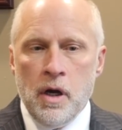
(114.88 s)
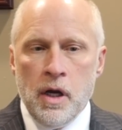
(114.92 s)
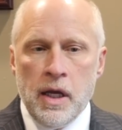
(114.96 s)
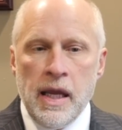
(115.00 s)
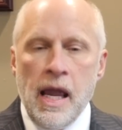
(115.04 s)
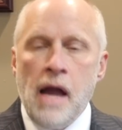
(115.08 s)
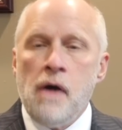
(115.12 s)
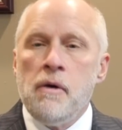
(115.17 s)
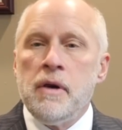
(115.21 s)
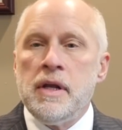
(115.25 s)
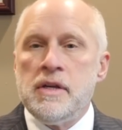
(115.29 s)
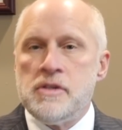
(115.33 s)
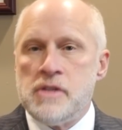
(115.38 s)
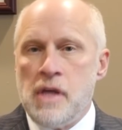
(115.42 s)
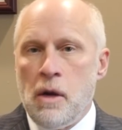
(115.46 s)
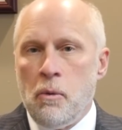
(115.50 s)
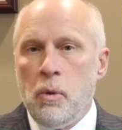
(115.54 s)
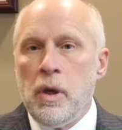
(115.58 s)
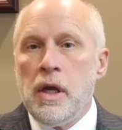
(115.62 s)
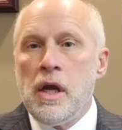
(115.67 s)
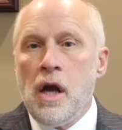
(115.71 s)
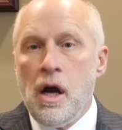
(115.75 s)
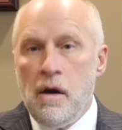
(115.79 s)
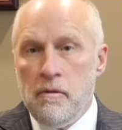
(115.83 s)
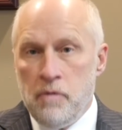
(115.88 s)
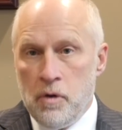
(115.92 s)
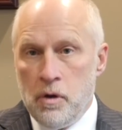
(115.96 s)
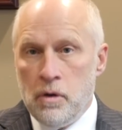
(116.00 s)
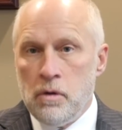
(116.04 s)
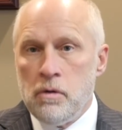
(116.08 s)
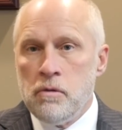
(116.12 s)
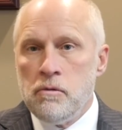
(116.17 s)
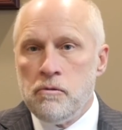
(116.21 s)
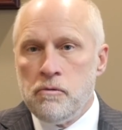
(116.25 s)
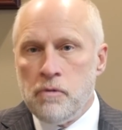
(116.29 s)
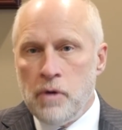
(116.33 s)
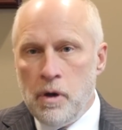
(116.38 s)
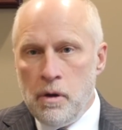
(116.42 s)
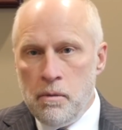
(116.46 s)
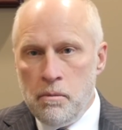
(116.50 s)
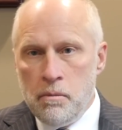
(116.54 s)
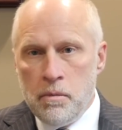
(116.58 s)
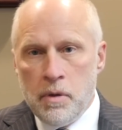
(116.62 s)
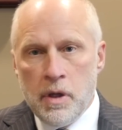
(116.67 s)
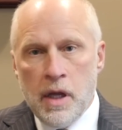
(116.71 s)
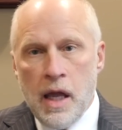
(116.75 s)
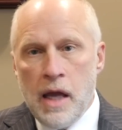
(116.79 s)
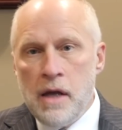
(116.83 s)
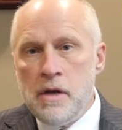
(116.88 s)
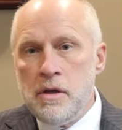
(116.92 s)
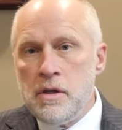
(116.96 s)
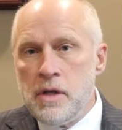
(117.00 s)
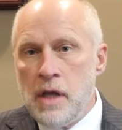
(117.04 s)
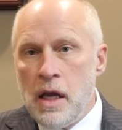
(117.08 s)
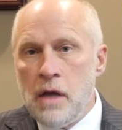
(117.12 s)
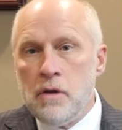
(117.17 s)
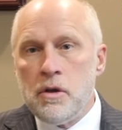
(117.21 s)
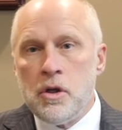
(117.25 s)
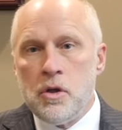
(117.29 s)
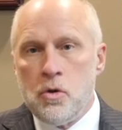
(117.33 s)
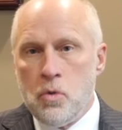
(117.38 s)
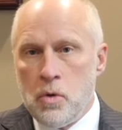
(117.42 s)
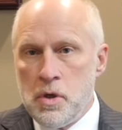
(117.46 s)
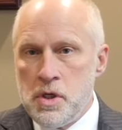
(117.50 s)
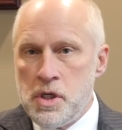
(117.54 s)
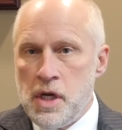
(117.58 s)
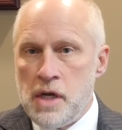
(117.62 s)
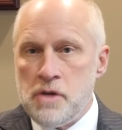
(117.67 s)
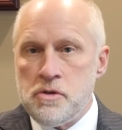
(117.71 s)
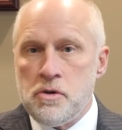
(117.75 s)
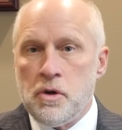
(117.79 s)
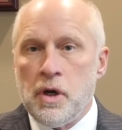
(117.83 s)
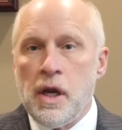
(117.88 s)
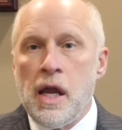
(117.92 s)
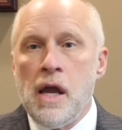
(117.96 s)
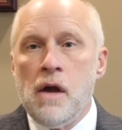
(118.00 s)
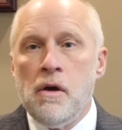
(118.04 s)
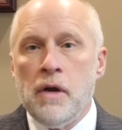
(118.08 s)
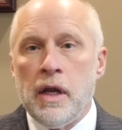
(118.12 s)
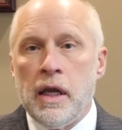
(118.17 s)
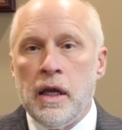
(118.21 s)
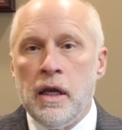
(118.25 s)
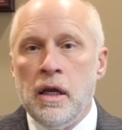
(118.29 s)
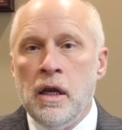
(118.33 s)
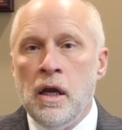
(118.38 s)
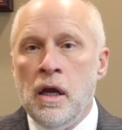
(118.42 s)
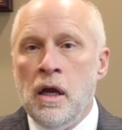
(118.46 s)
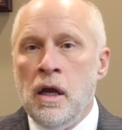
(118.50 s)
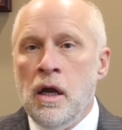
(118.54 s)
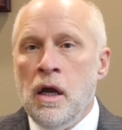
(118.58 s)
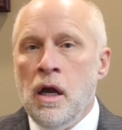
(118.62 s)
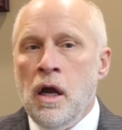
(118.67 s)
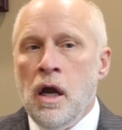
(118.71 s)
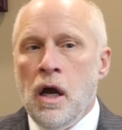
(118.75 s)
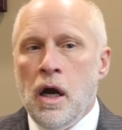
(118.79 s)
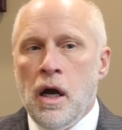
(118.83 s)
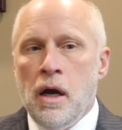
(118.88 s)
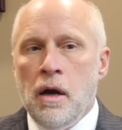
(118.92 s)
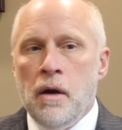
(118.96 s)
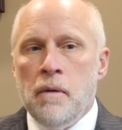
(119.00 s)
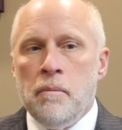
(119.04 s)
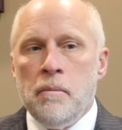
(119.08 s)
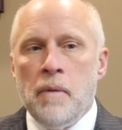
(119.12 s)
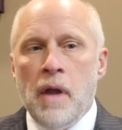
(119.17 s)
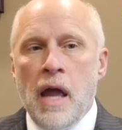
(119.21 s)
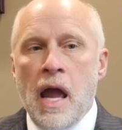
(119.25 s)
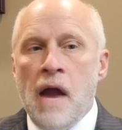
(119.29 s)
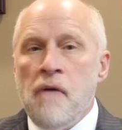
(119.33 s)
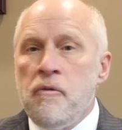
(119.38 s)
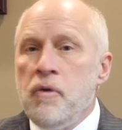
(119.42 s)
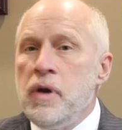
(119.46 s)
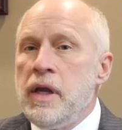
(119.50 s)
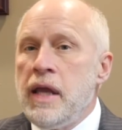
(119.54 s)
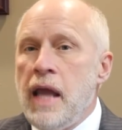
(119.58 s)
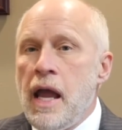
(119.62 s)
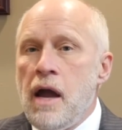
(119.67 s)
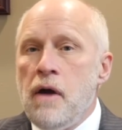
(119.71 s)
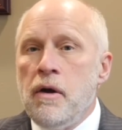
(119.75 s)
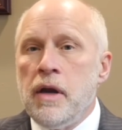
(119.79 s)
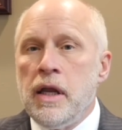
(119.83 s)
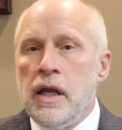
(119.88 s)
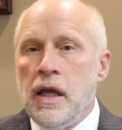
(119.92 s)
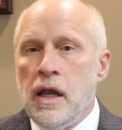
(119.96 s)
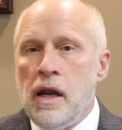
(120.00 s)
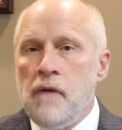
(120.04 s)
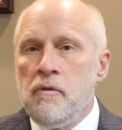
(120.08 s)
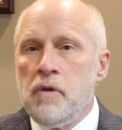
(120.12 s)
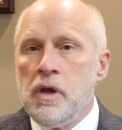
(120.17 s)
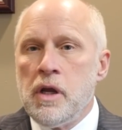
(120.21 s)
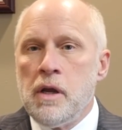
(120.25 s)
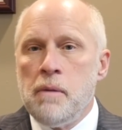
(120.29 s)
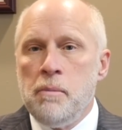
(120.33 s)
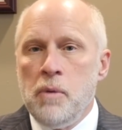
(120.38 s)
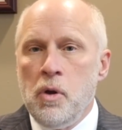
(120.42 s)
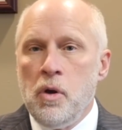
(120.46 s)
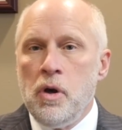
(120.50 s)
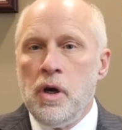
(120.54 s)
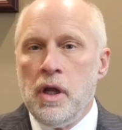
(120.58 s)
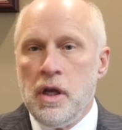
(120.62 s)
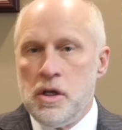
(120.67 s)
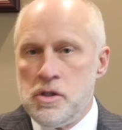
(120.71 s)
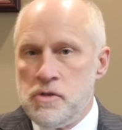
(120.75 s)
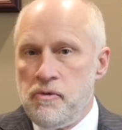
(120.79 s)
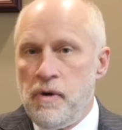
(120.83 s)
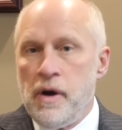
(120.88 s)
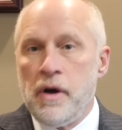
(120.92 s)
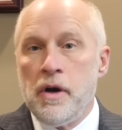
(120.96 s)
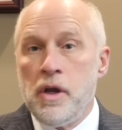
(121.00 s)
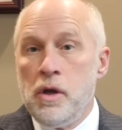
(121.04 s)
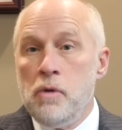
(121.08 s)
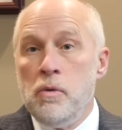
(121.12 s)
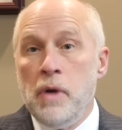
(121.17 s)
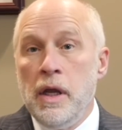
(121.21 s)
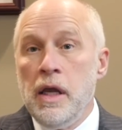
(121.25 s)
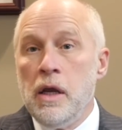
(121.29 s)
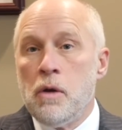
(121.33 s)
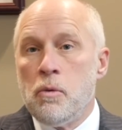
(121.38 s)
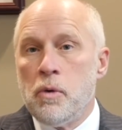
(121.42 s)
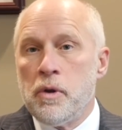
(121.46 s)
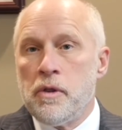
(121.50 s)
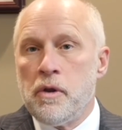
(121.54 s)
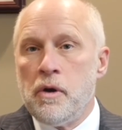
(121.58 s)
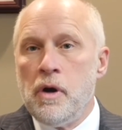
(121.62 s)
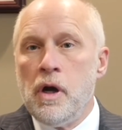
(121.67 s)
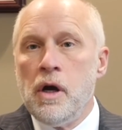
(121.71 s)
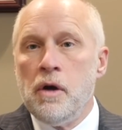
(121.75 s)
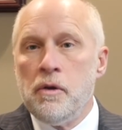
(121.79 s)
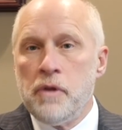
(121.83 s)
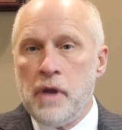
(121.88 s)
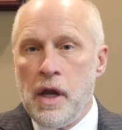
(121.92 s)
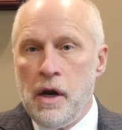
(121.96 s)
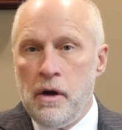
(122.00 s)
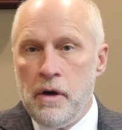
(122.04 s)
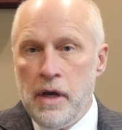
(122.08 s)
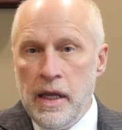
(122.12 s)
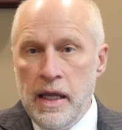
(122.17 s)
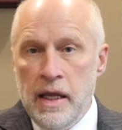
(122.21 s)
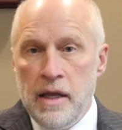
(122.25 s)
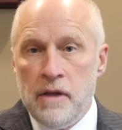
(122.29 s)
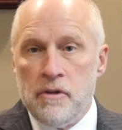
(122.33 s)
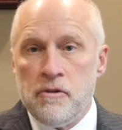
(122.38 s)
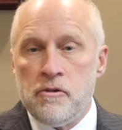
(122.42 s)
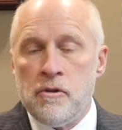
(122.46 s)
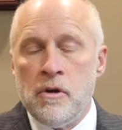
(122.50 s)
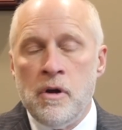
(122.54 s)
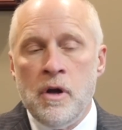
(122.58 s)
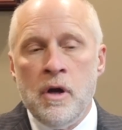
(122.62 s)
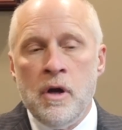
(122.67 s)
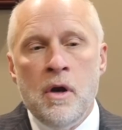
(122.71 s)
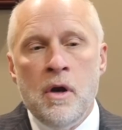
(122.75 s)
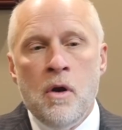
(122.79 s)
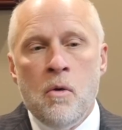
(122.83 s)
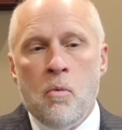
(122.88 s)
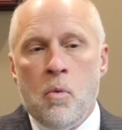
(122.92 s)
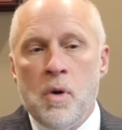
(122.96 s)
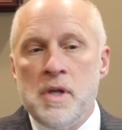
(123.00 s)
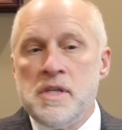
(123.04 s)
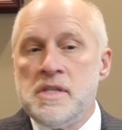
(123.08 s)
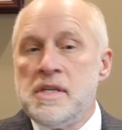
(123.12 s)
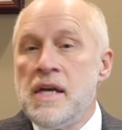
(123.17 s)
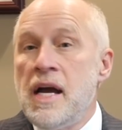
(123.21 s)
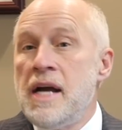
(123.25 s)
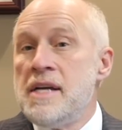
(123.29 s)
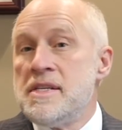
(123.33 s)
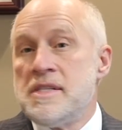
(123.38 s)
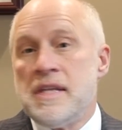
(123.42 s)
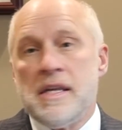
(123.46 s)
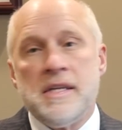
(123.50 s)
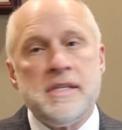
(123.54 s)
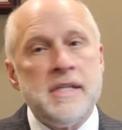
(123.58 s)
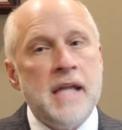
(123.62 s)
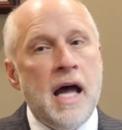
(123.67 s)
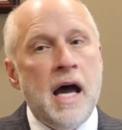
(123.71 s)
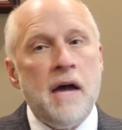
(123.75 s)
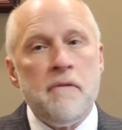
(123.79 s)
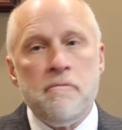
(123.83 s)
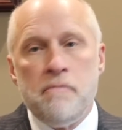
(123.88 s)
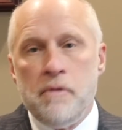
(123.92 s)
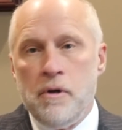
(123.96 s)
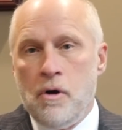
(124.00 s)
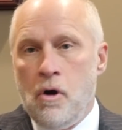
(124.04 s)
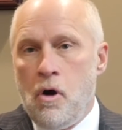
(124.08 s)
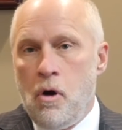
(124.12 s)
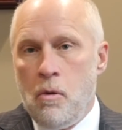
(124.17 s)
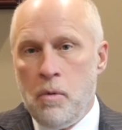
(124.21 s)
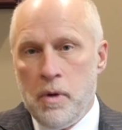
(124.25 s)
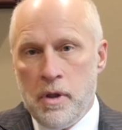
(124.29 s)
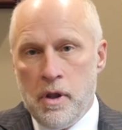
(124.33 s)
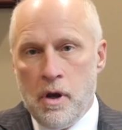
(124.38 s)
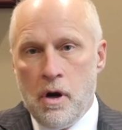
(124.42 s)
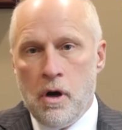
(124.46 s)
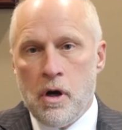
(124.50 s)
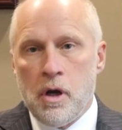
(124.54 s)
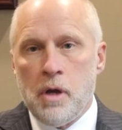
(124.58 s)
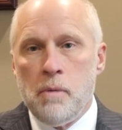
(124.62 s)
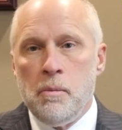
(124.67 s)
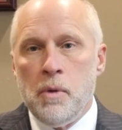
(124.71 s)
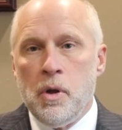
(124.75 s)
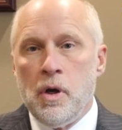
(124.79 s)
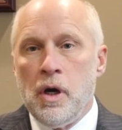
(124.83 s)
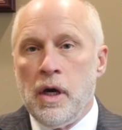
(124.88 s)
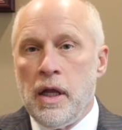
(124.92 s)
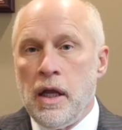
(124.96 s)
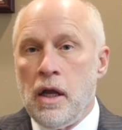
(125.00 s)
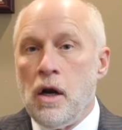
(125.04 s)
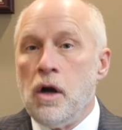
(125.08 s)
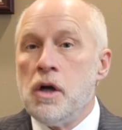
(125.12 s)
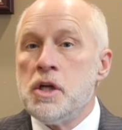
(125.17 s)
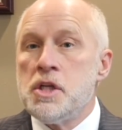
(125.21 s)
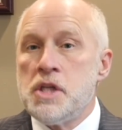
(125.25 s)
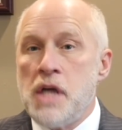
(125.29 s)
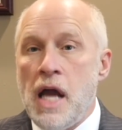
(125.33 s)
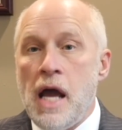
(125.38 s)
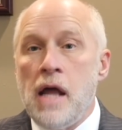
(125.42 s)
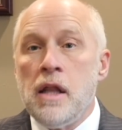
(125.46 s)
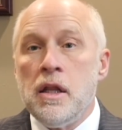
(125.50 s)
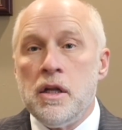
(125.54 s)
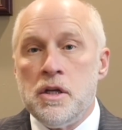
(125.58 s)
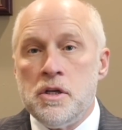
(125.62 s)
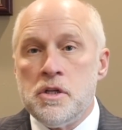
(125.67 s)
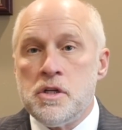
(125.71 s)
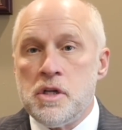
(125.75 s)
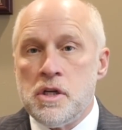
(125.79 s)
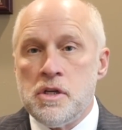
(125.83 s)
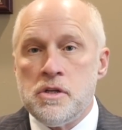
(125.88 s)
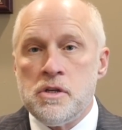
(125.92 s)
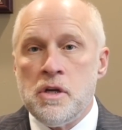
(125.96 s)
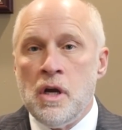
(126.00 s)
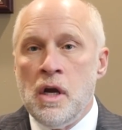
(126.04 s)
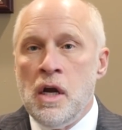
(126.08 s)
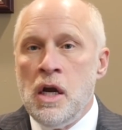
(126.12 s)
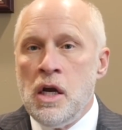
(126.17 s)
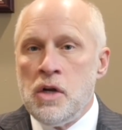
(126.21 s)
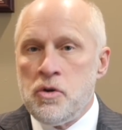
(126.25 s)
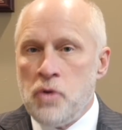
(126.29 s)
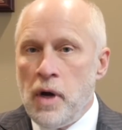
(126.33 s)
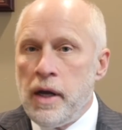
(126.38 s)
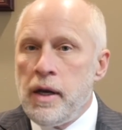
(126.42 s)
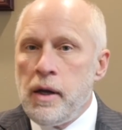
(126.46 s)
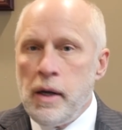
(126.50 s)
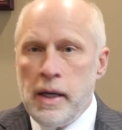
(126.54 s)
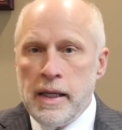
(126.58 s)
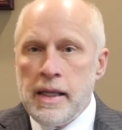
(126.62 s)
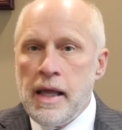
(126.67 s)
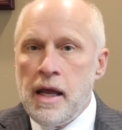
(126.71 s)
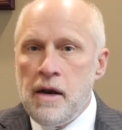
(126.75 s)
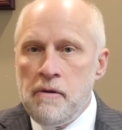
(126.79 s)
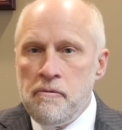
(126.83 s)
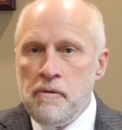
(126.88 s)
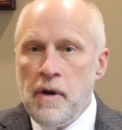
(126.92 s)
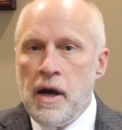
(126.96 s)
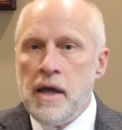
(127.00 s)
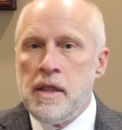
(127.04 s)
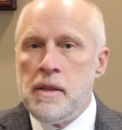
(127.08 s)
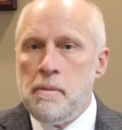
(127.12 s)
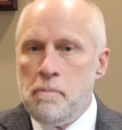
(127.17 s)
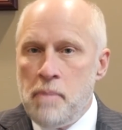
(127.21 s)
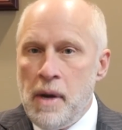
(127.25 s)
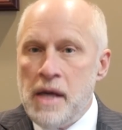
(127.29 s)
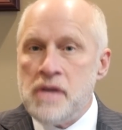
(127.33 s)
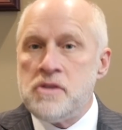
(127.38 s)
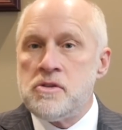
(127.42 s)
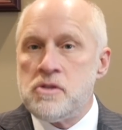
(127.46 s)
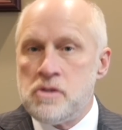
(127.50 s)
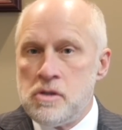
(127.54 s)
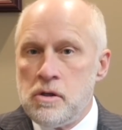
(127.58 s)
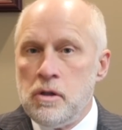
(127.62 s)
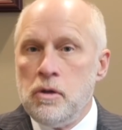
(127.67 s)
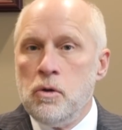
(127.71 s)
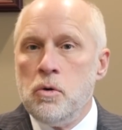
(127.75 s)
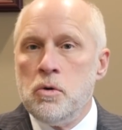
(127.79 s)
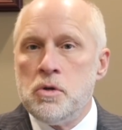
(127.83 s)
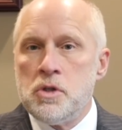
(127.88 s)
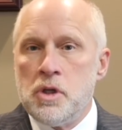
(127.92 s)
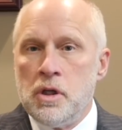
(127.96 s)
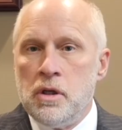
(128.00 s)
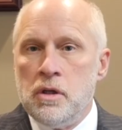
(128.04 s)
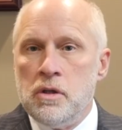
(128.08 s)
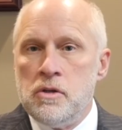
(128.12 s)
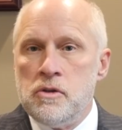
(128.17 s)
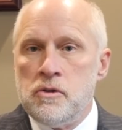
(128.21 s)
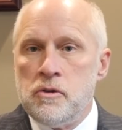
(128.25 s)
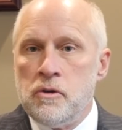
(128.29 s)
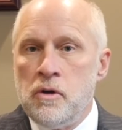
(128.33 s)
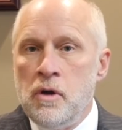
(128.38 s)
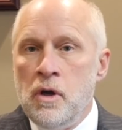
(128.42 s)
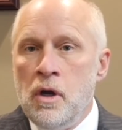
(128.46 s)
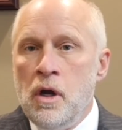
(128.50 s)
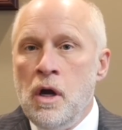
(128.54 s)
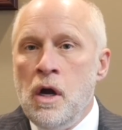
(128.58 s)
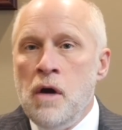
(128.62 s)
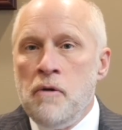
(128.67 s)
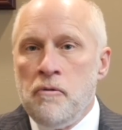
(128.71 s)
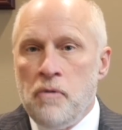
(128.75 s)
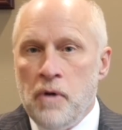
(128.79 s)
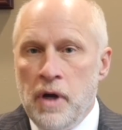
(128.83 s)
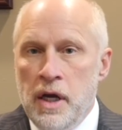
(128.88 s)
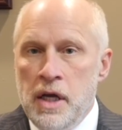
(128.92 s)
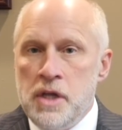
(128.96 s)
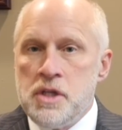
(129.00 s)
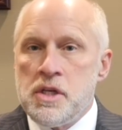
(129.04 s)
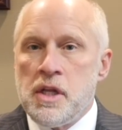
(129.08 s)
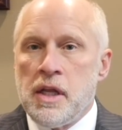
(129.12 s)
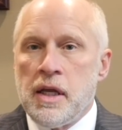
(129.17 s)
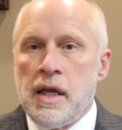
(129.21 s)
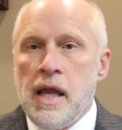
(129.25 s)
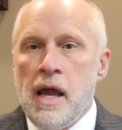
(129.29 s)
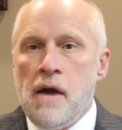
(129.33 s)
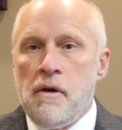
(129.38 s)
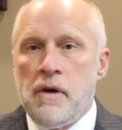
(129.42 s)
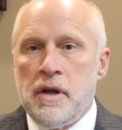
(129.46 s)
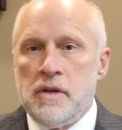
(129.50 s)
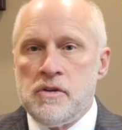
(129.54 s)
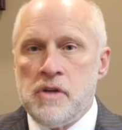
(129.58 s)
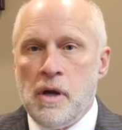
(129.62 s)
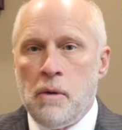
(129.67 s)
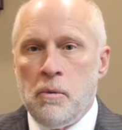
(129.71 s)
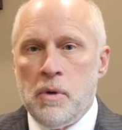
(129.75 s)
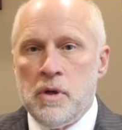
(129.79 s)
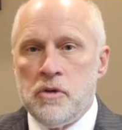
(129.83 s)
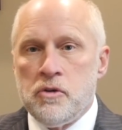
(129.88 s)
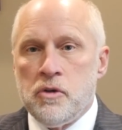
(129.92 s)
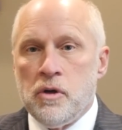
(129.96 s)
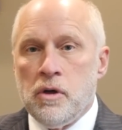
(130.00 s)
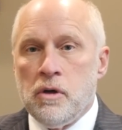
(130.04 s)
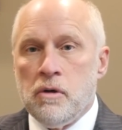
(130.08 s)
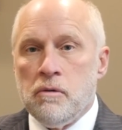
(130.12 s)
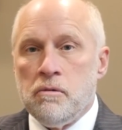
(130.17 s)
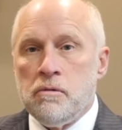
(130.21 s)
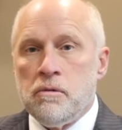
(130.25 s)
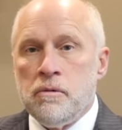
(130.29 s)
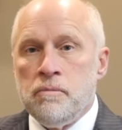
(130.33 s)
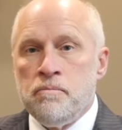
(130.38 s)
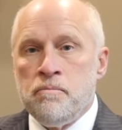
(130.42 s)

counties that we cover, from Kent down to Dorchester County, every county and every community is very unique with their healthcare needs. One size does not fit all within our community. And our challenge is trying to identify the best solutions for each of the counties that we serve.